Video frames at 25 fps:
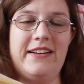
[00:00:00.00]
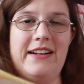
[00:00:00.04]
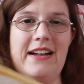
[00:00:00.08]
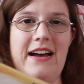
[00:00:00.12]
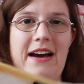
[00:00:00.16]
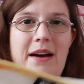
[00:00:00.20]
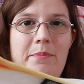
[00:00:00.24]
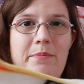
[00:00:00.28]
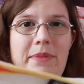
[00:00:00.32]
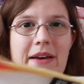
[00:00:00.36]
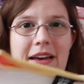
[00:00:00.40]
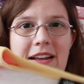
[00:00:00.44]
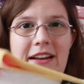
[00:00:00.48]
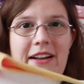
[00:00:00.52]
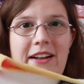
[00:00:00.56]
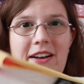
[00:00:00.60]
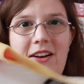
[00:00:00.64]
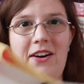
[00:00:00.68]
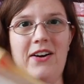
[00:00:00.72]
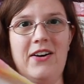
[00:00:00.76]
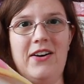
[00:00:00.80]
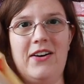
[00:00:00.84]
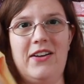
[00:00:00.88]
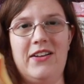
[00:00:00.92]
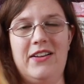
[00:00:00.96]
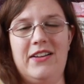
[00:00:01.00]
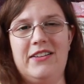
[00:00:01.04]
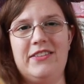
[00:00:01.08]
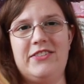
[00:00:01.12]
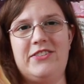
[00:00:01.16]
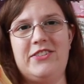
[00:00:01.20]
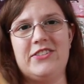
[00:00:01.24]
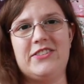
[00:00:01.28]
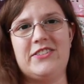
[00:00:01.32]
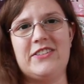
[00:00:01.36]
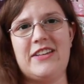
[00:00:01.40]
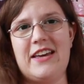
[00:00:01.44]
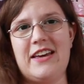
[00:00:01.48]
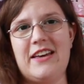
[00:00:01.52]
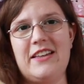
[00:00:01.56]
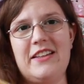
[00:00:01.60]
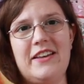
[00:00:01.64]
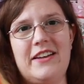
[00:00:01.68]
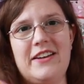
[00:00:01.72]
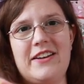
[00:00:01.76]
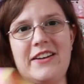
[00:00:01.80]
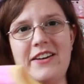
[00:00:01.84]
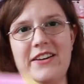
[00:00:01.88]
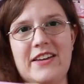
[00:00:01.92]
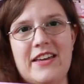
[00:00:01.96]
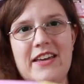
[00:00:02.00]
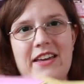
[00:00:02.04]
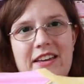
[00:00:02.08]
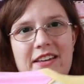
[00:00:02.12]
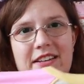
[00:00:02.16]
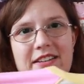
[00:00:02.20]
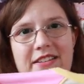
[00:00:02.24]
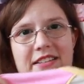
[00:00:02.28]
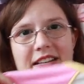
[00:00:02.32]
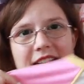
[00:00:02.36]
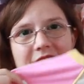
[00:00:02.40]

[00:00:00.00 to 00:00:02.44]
not bad at all just get like a kid's